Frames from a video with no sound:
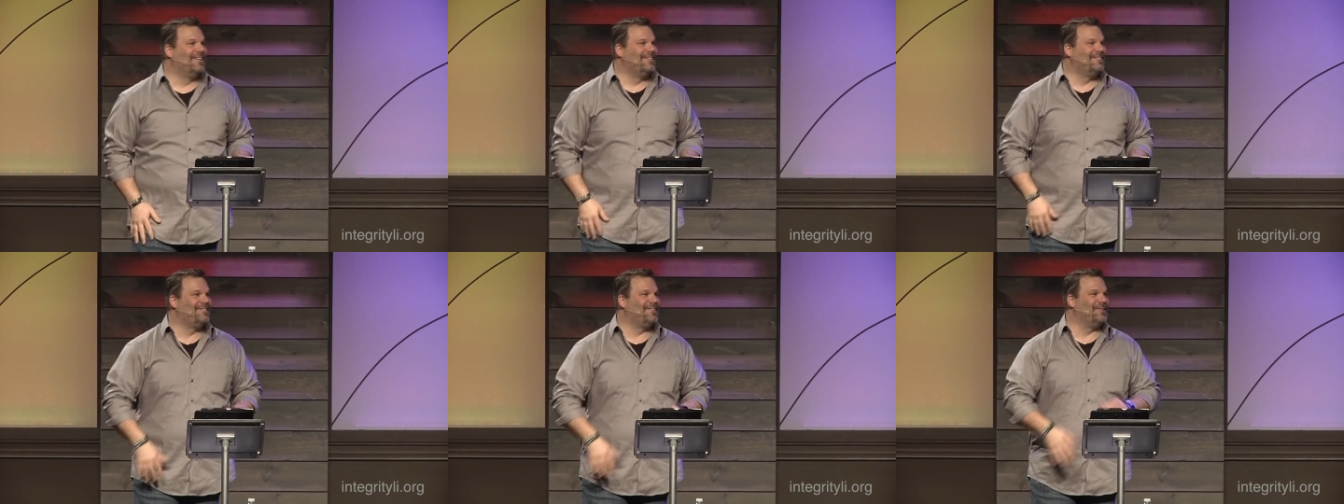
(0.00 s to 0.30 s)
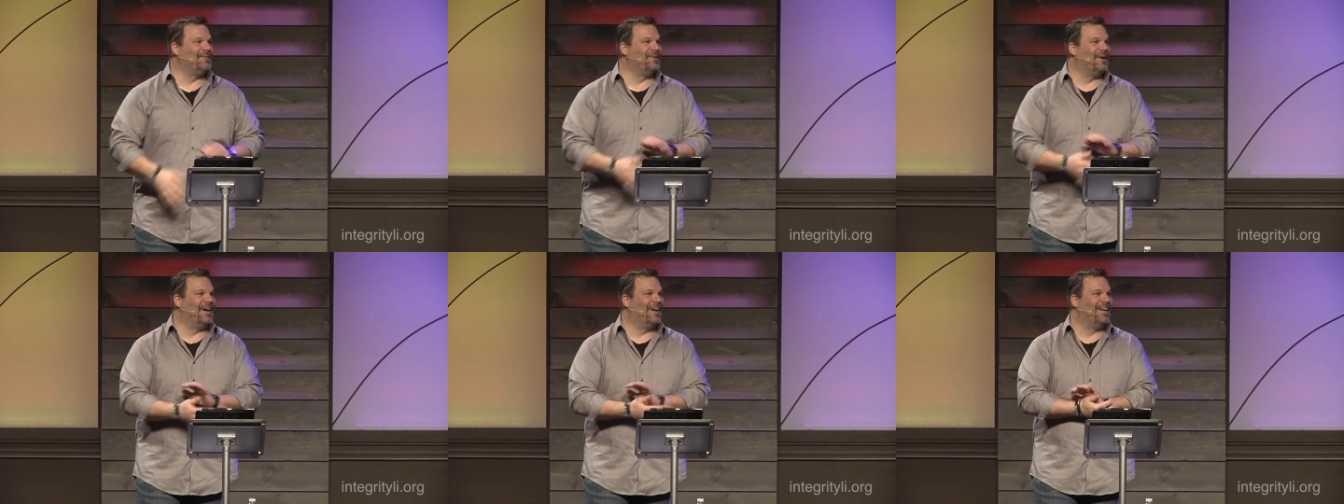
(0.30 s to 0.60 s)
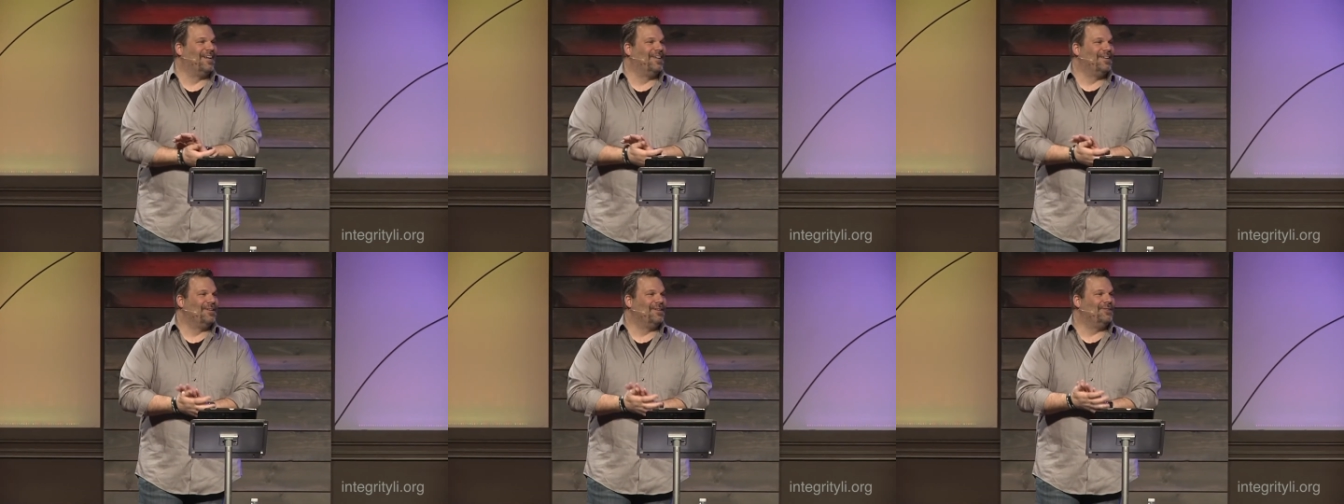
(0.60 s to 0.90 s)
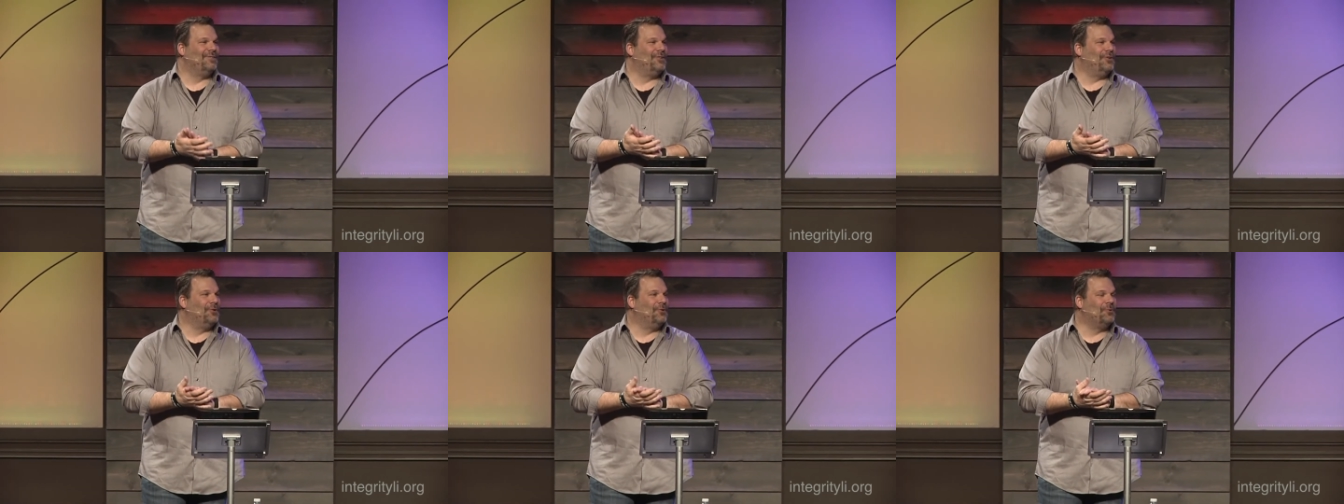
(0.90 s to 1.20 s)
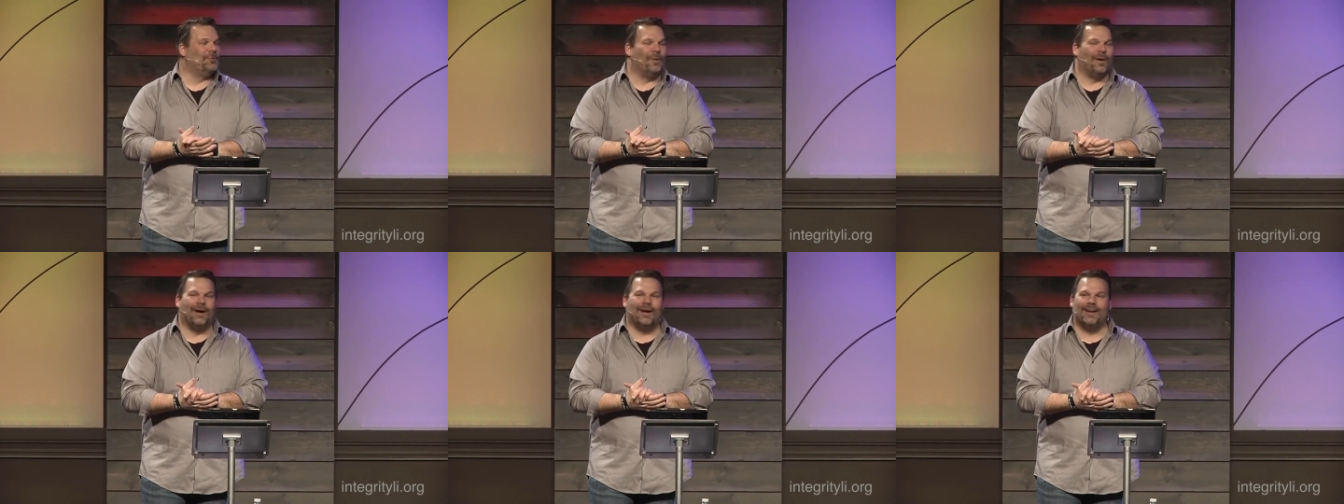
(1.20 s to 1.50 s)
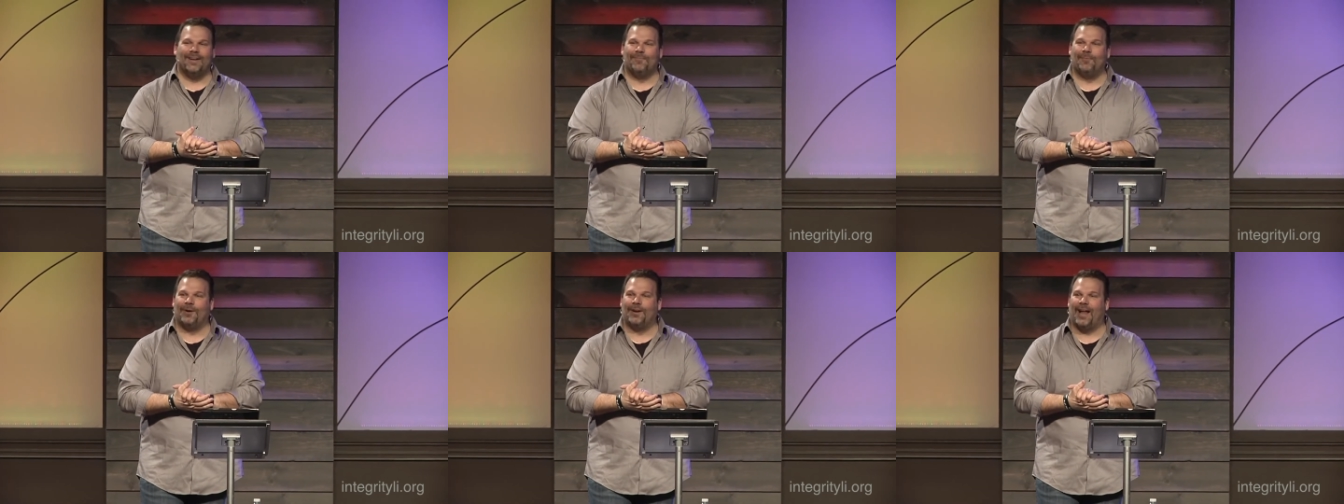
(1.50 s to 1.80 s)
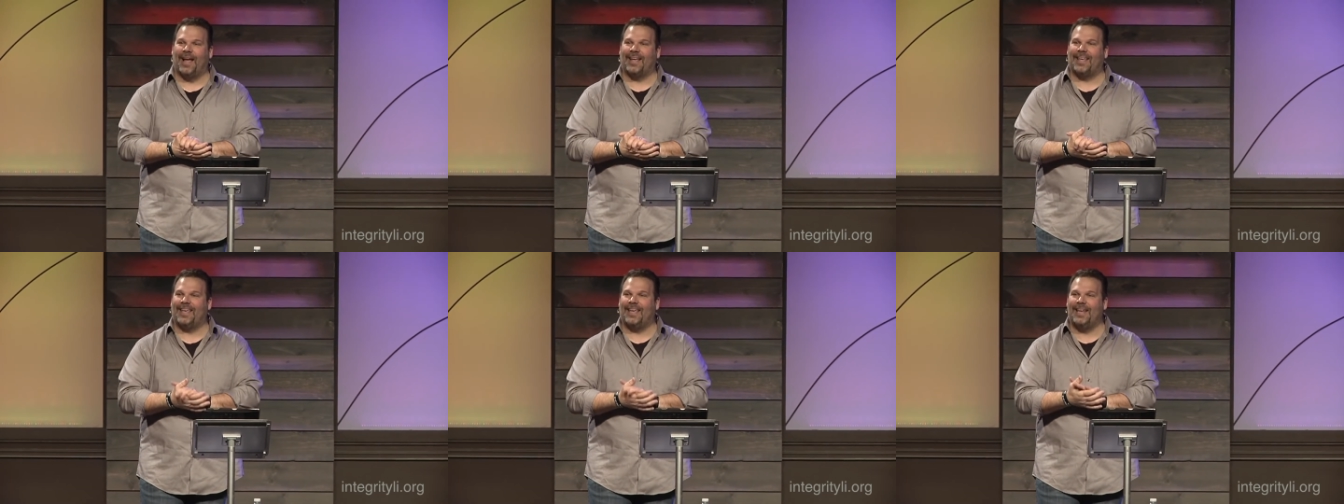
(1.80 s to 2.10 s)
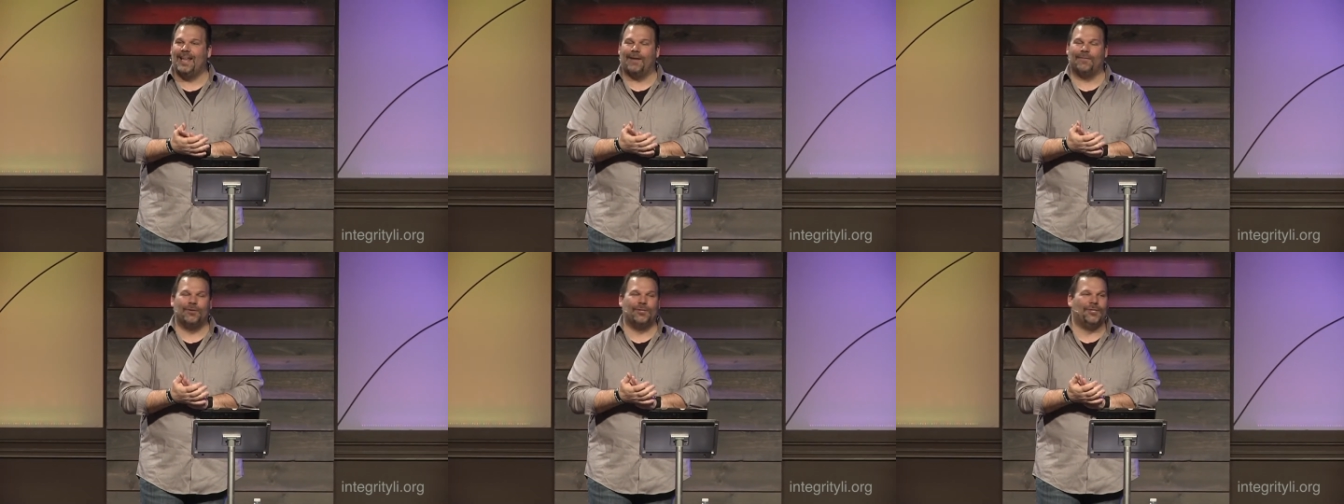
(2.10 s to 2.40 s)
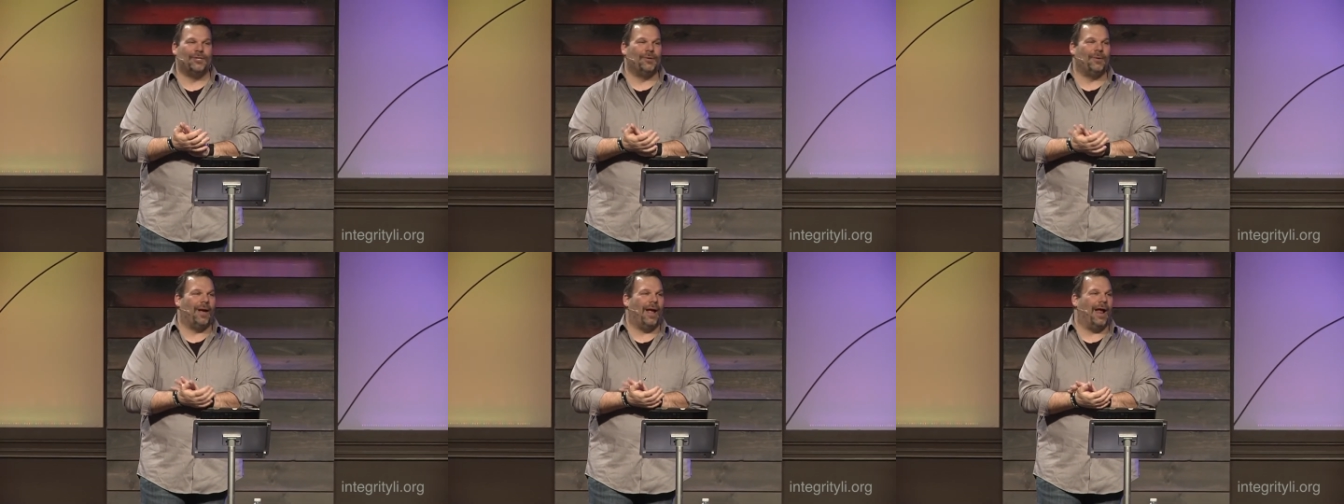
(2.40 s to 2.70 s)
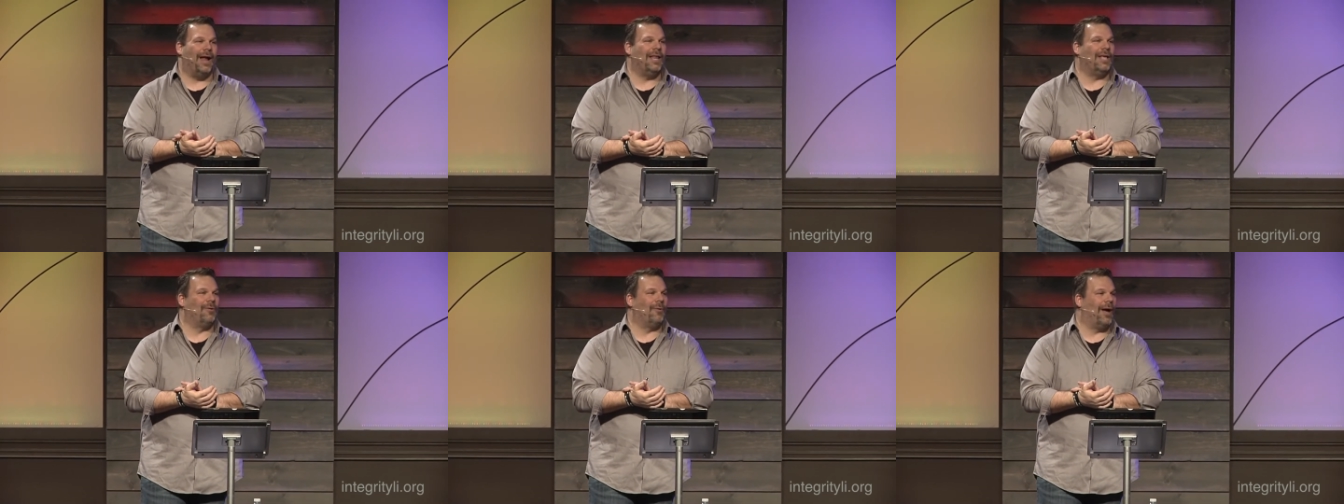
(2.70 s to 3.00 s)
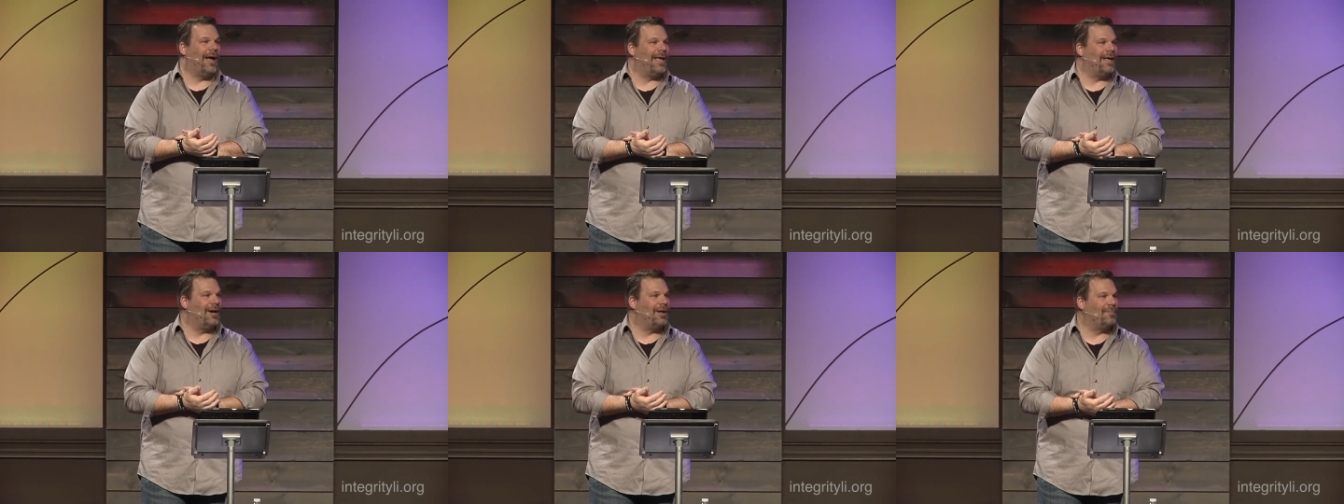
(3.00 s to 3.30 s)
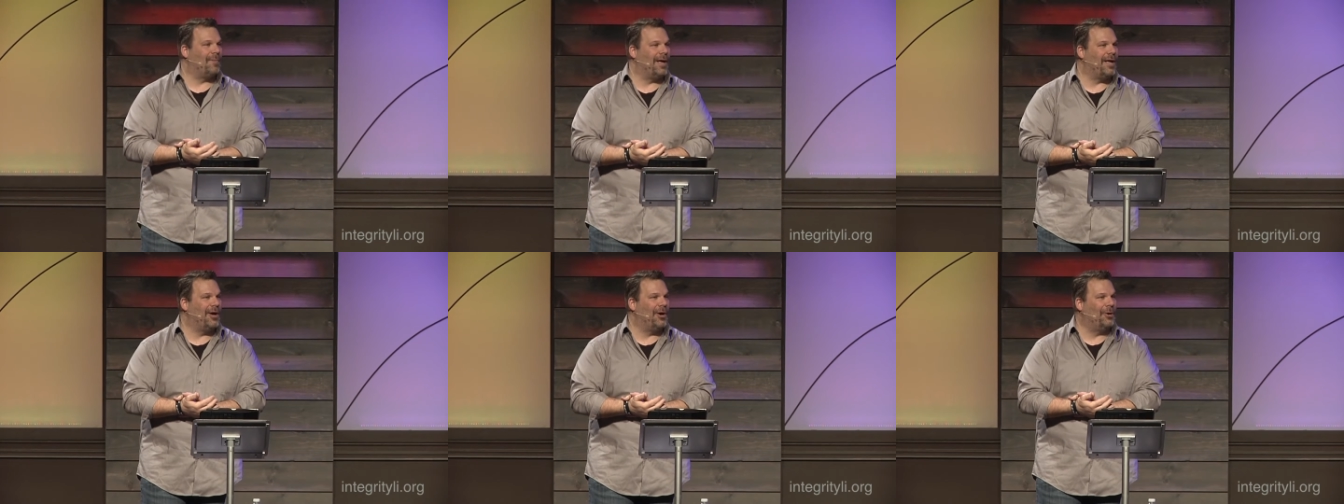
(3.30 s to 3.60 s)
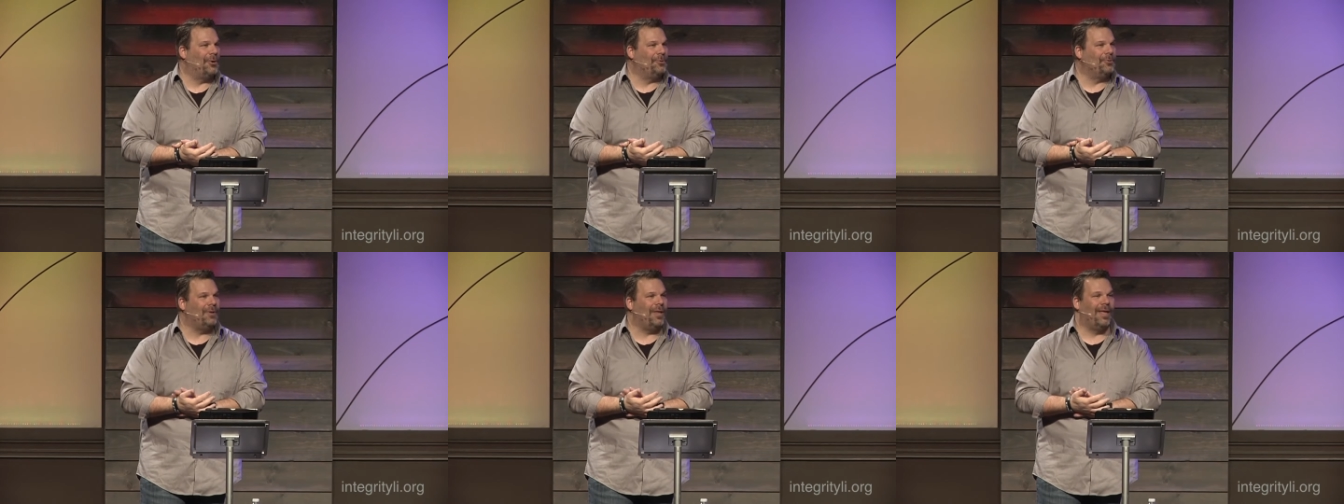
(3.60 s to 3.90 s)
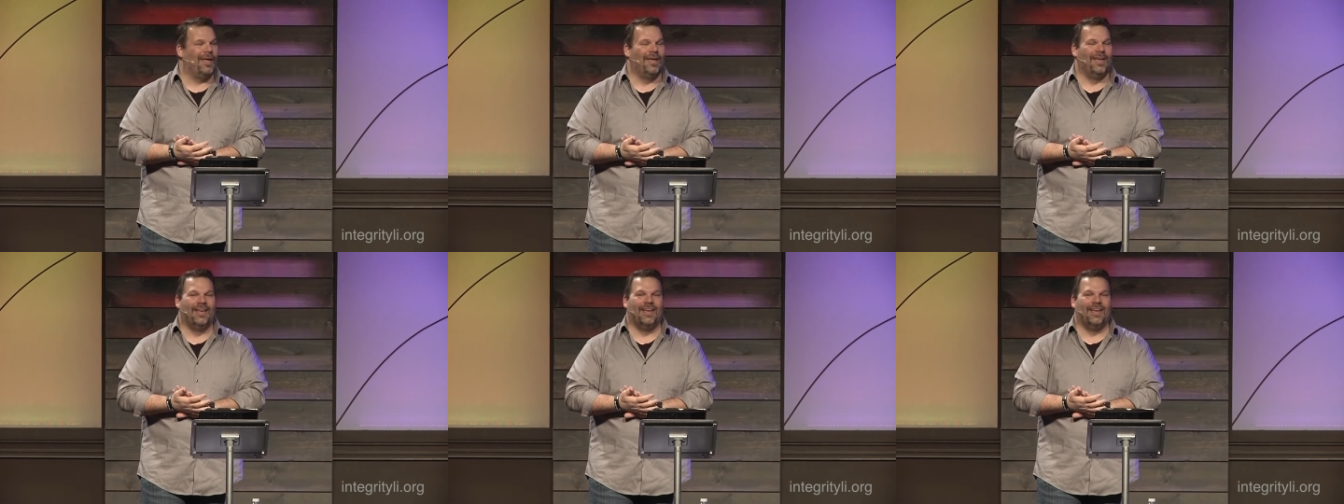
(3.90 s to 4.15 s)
to uh, do what, what I can never do anyway on my own.